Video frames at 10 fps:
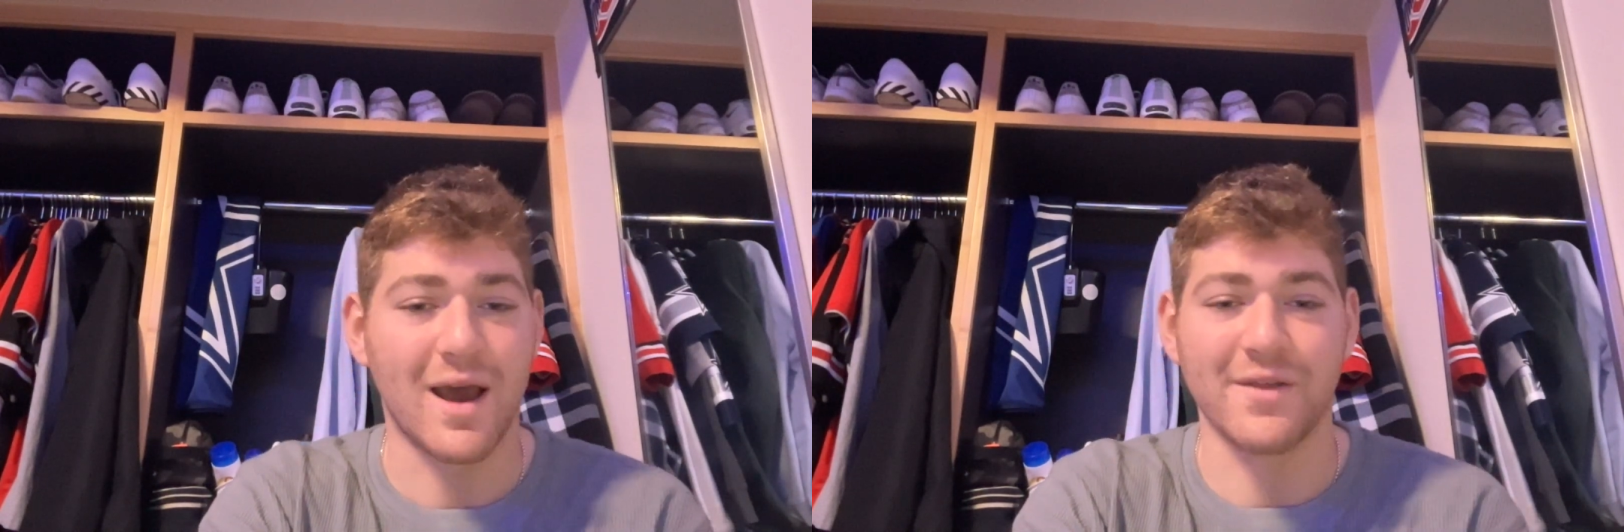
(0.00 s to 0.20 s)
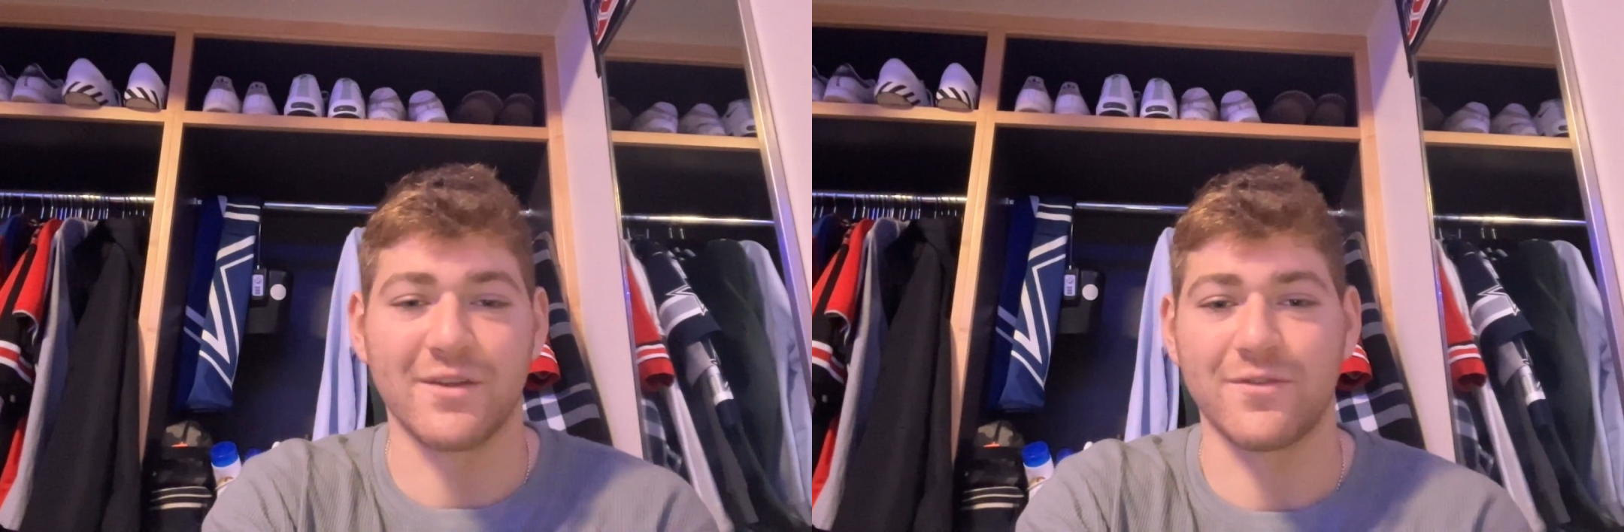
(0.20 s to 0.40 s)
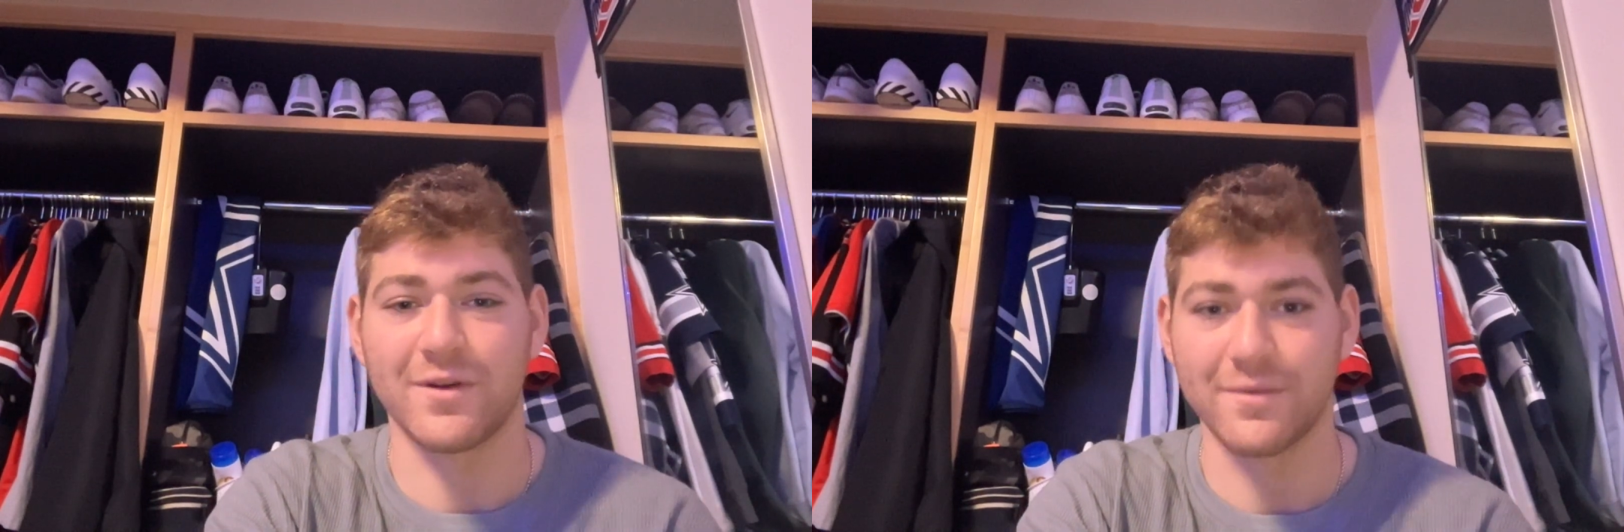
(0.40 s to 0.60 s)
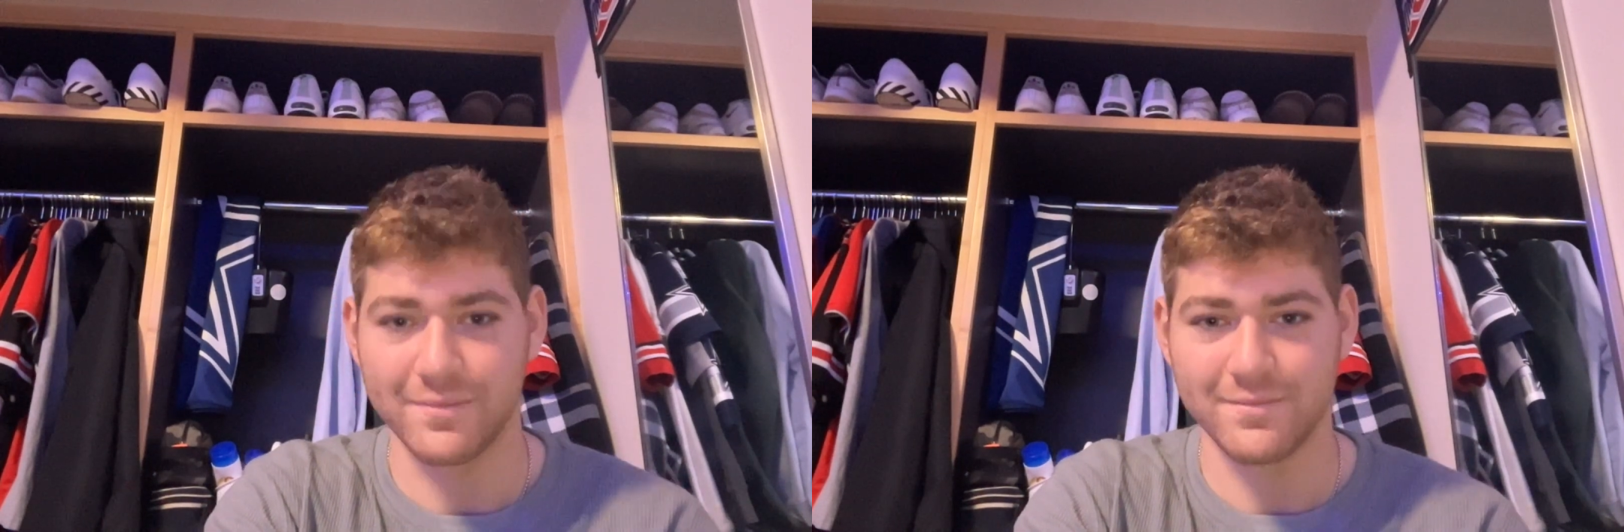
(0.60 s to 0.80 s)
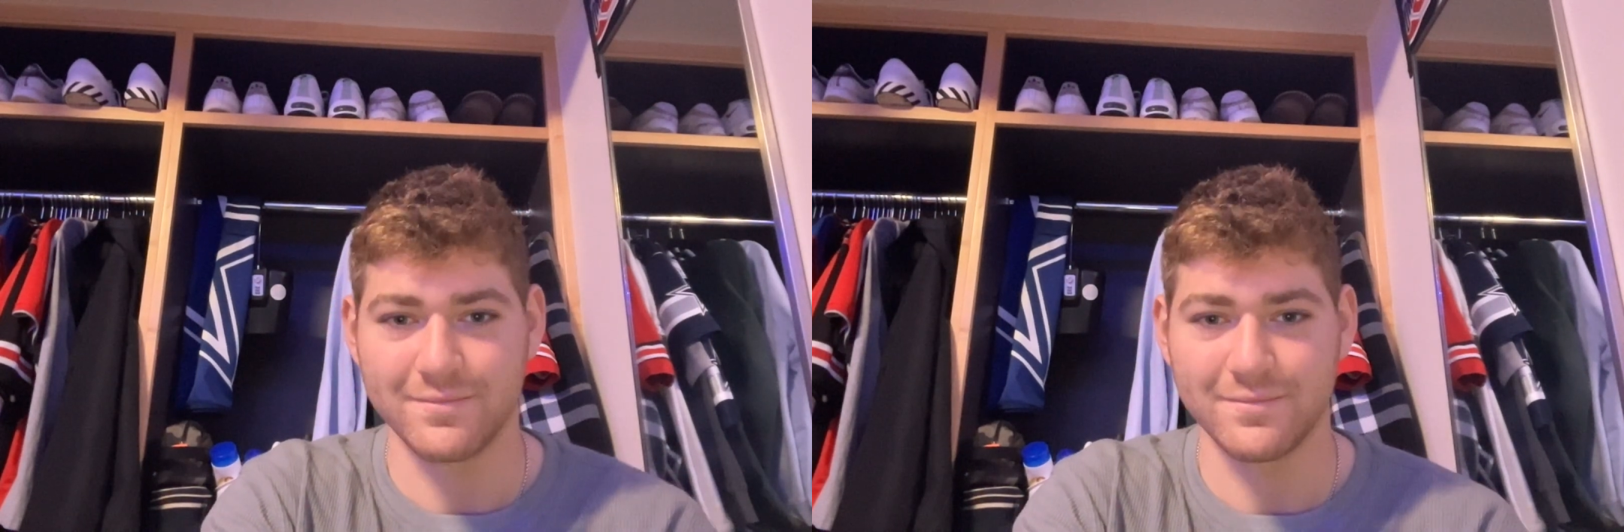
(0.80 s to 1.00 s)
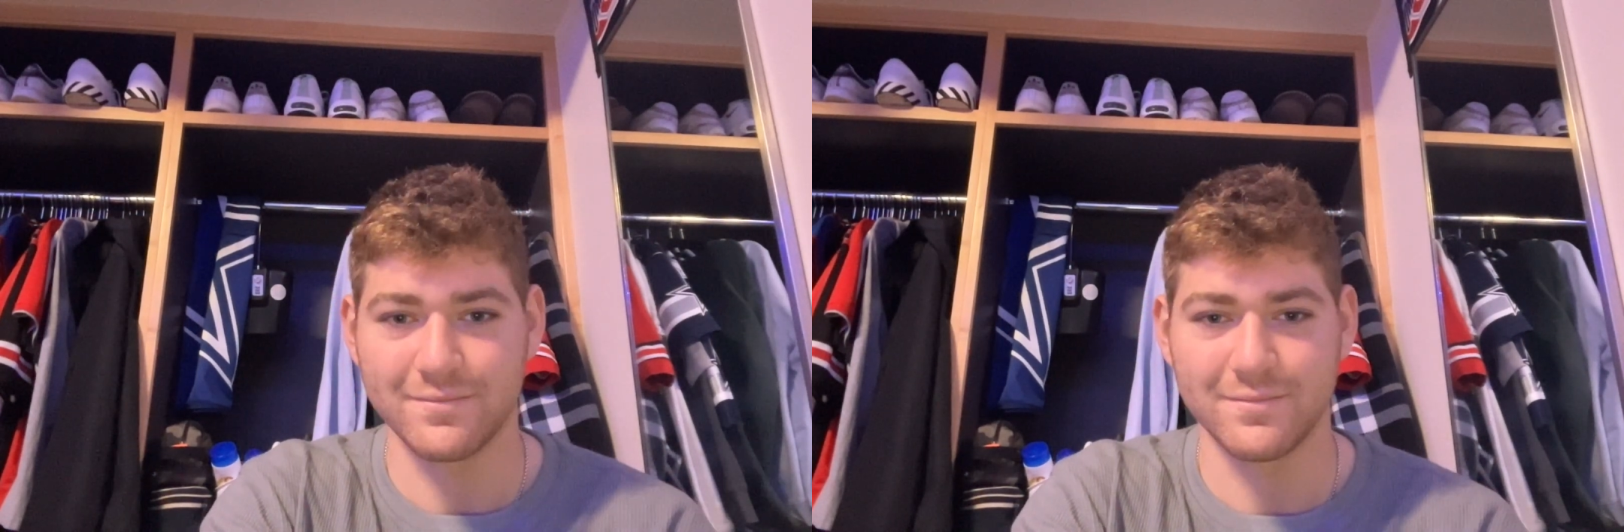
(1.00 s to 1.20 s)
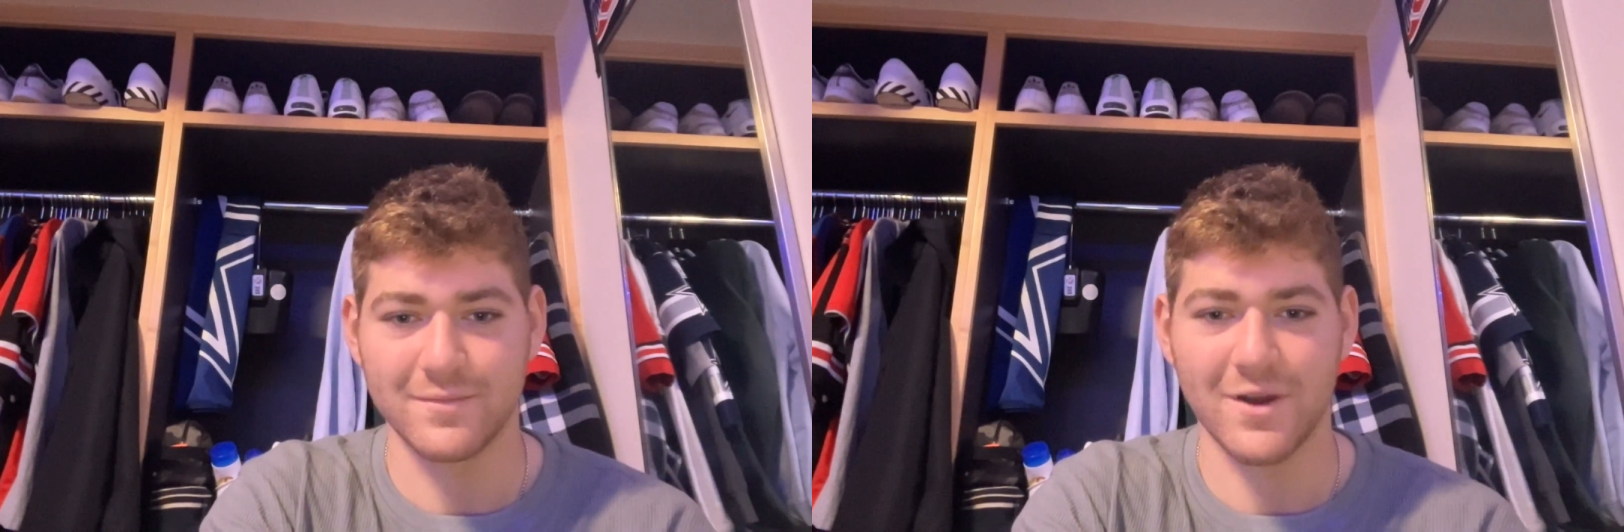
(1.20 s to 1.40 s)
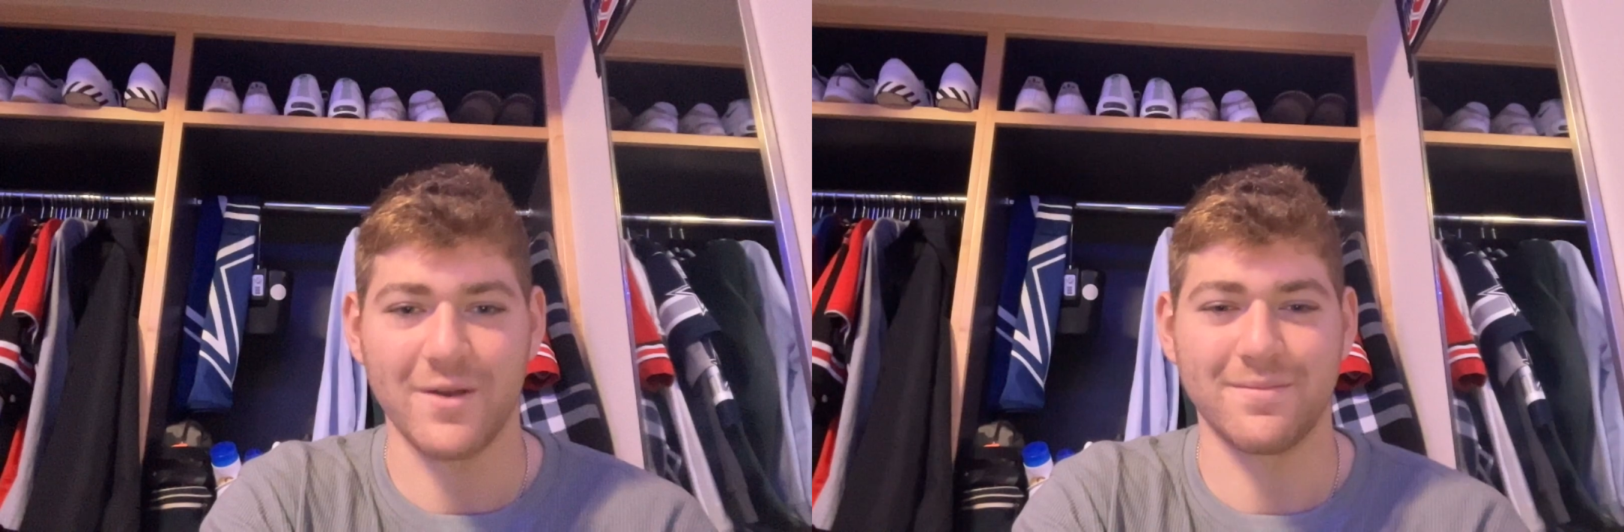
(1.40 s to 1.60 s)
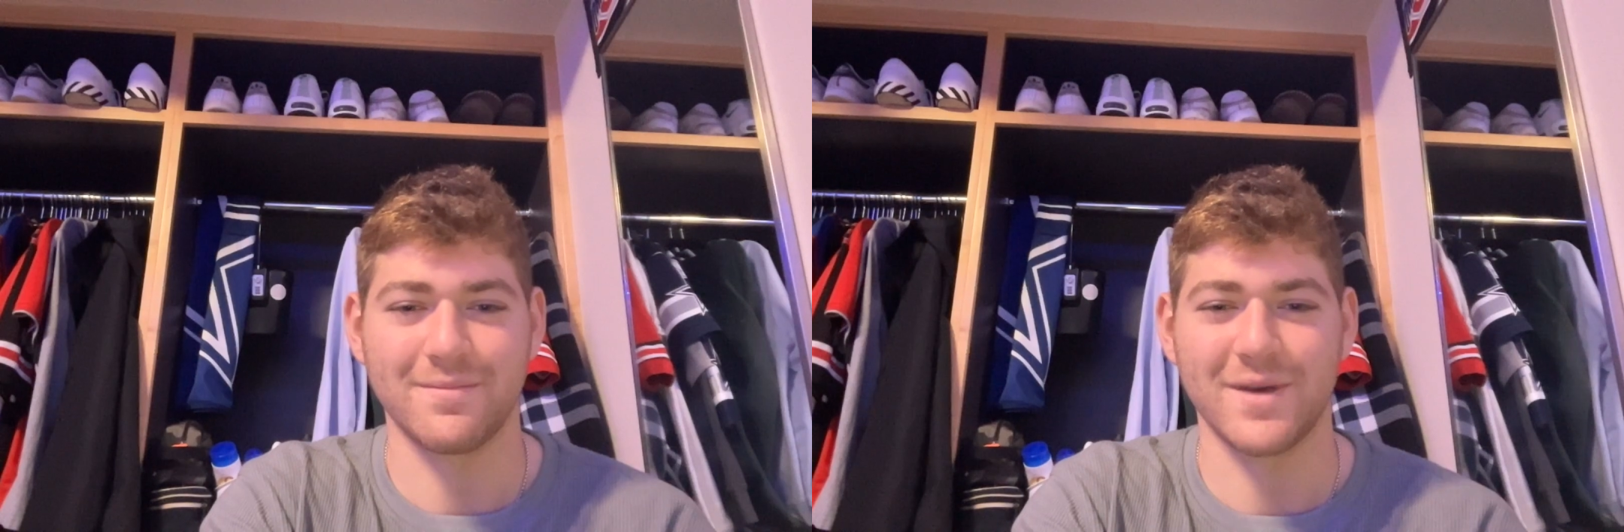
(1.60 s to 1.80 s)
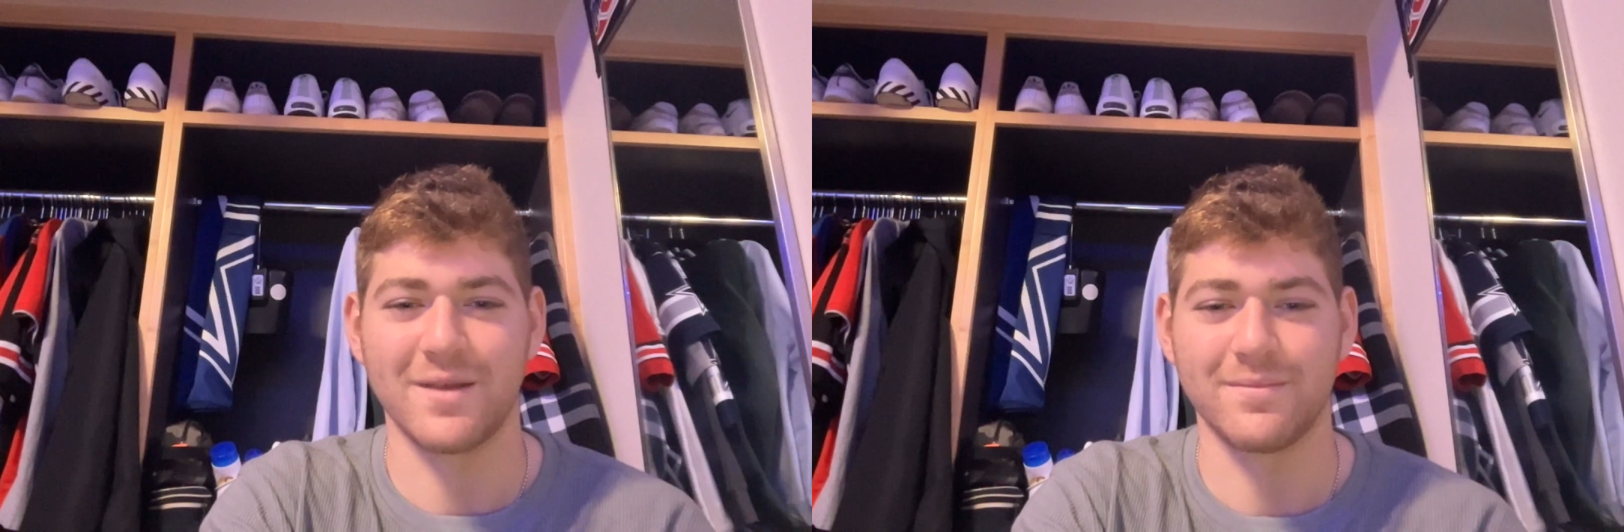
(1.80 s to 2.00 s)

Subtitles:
I think it's fun. All right, bye.